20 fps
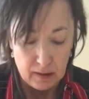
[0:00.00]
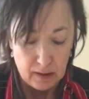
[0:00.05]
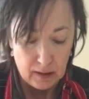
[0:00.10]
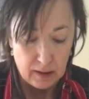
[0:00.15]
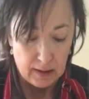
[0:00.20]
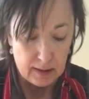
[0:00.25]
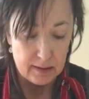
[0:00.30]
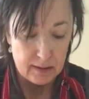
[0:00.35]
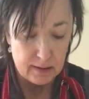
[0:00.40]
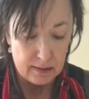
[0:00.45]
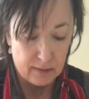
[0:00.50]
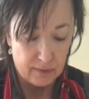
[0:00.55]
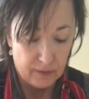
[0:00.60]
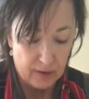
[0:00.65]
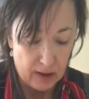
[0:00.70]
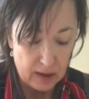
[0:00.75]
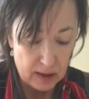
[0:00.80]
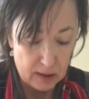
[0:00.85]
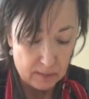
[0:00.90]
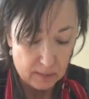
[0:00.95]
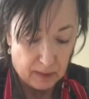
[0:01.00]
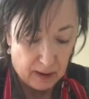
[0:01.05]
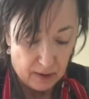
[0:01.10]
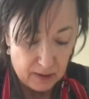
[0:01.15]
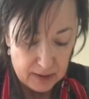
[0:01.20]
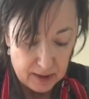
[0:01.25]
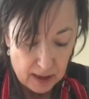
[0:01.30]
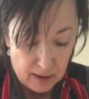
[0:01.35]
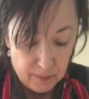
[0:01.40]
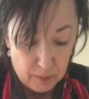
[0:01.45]
It's a very scary
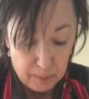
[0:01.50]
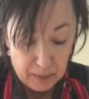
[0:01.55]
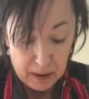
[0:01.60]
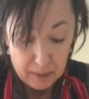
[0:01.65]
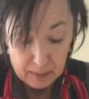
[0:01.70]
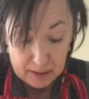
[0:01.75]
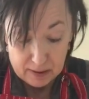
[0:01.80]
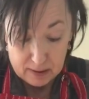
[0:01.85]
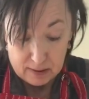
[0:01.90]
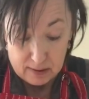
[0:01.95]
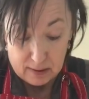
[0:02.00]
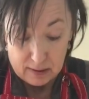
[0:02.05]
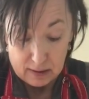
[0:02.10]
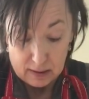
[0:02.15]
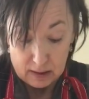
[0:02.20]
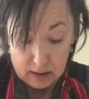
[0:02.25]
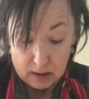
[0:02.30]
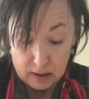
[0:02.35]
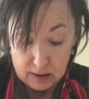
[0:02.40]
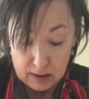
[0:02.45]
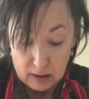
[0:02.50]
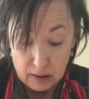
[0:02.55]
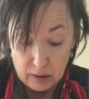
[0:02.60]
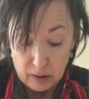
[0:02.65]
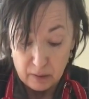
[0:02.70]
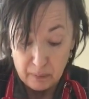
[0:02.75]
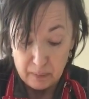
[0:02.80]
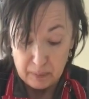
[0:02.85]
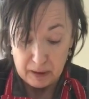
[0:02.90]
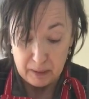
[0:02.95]
time for big businesses because a lot
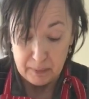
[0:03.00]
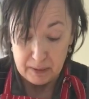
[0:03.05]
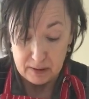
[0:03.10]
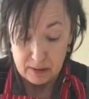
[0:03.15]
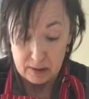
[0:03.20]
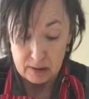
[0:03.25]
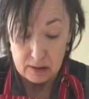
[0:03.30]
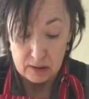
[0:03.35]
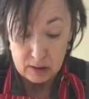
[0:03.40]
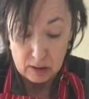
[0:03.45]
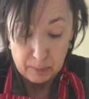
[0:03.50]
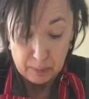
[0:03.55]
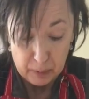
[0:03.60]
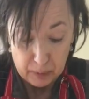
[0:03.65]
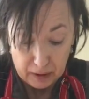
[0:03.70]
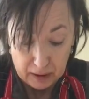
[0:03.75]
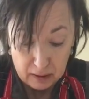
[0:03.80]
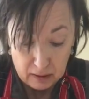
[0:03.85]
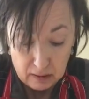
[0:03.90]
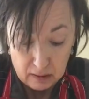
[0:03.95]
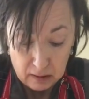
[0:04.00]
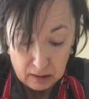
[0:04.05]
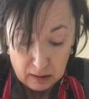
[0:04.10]
of big businesses are putting